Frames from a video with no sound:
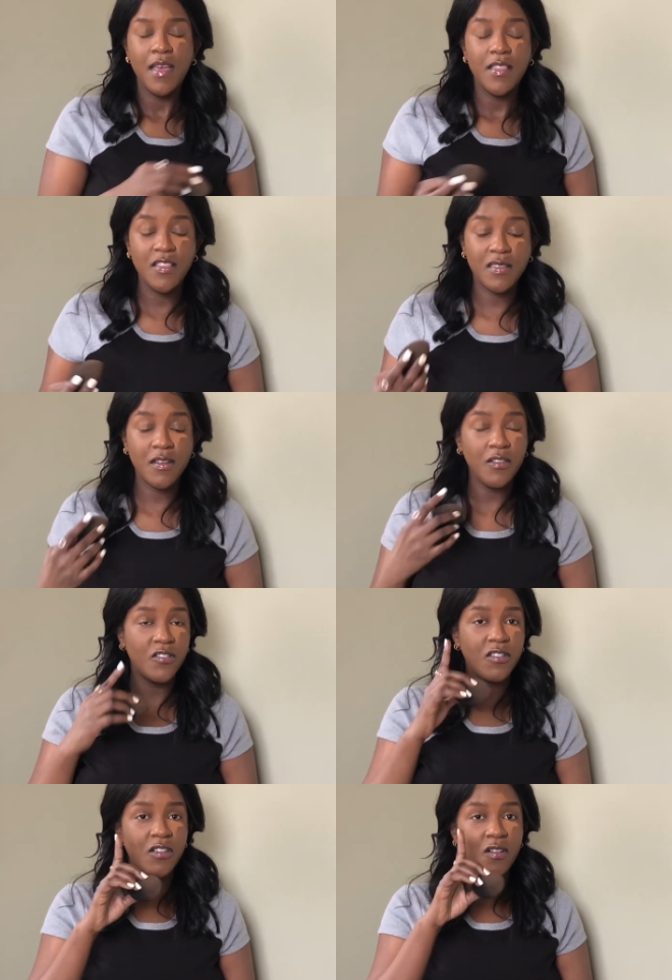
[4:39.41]
This color
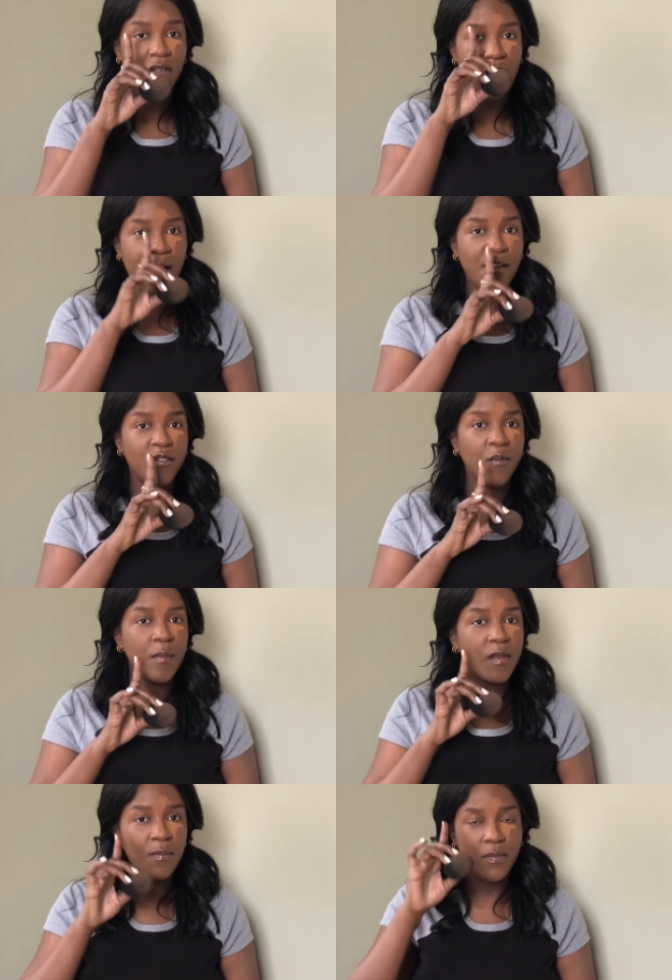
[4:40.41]
still allows for
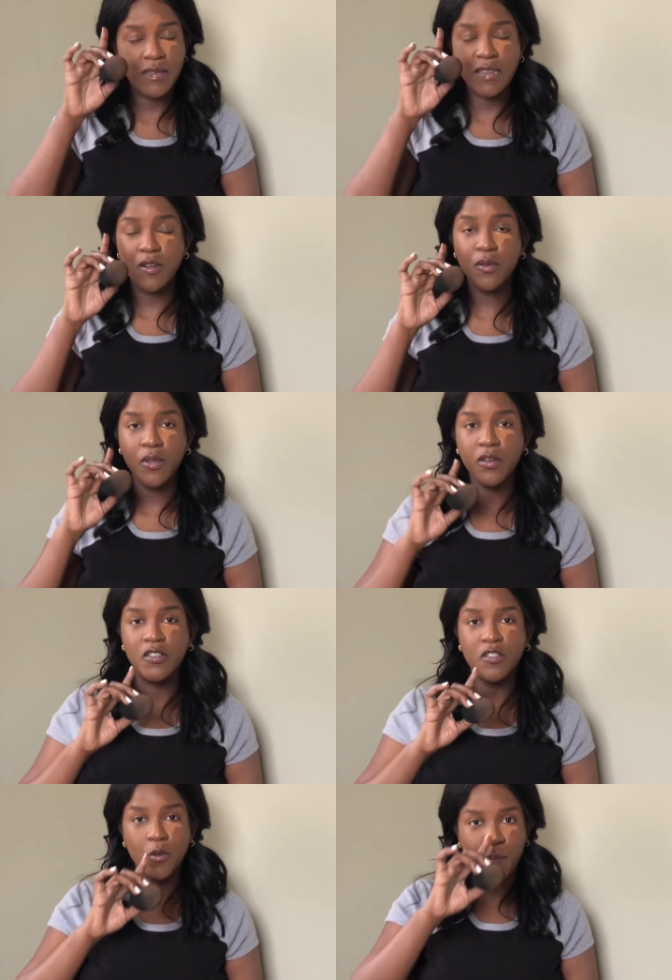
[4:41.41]
me to still look
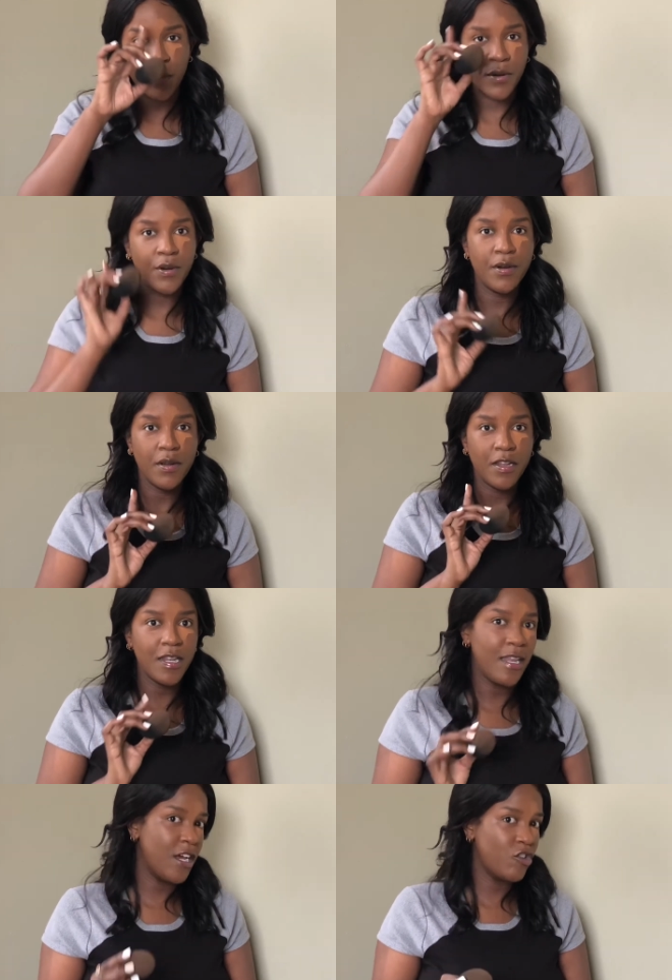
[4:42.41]
super
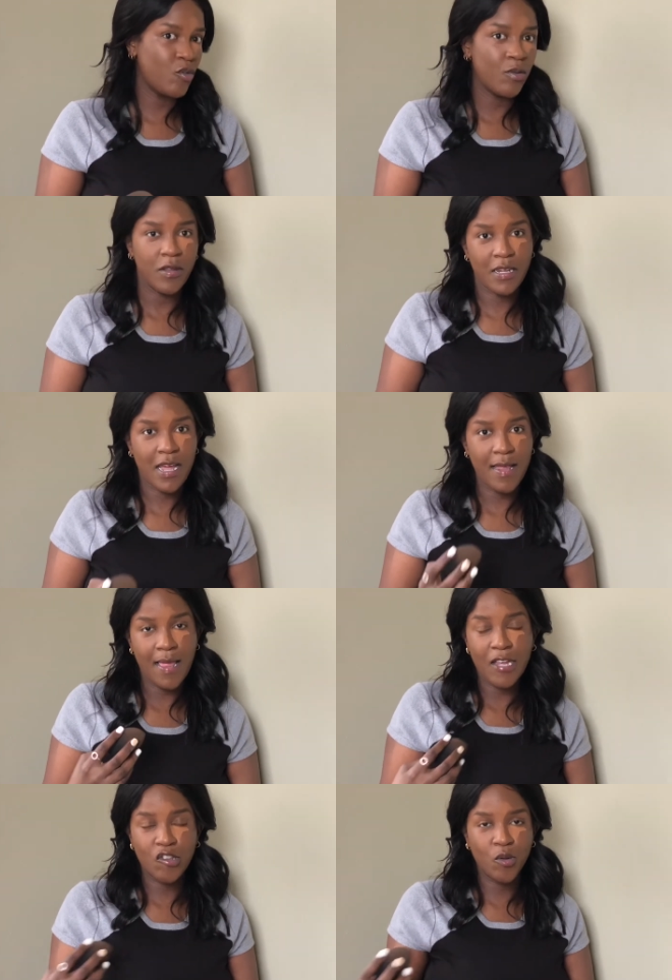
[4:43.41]
natural and not
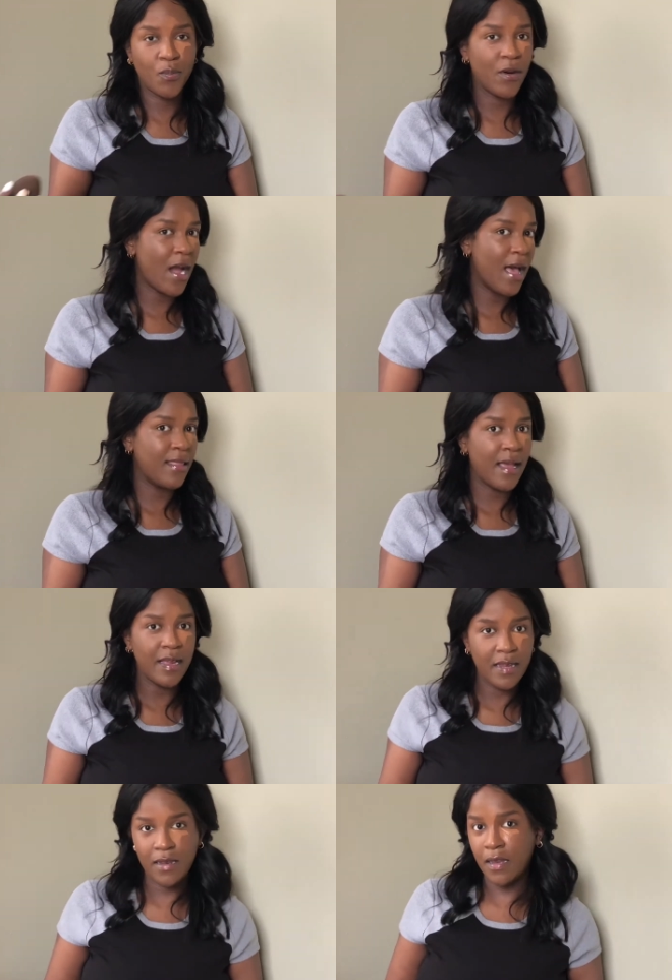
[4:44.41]
like super
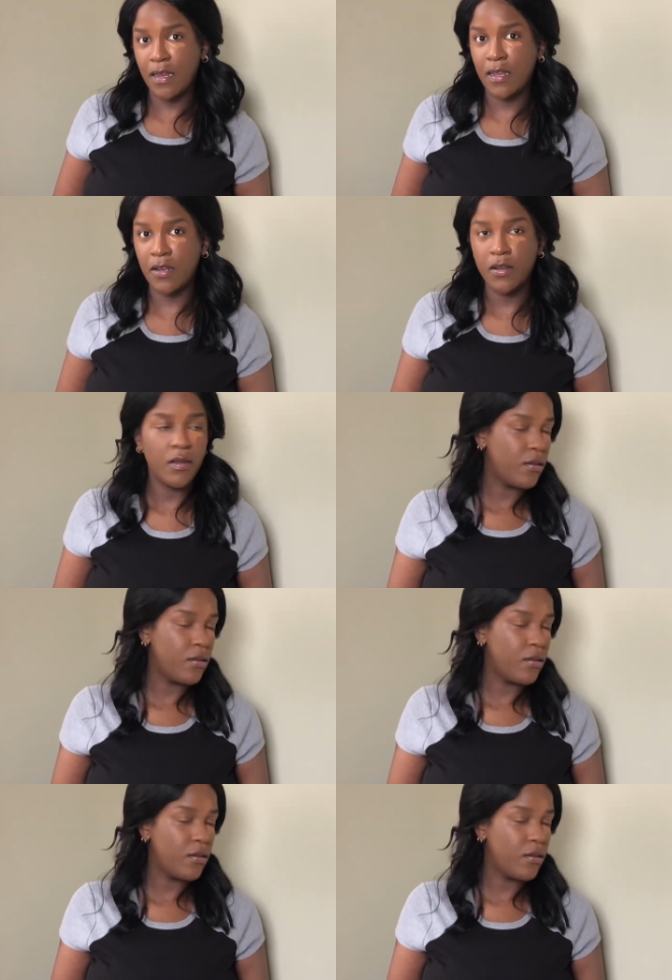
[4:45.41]
highlighted and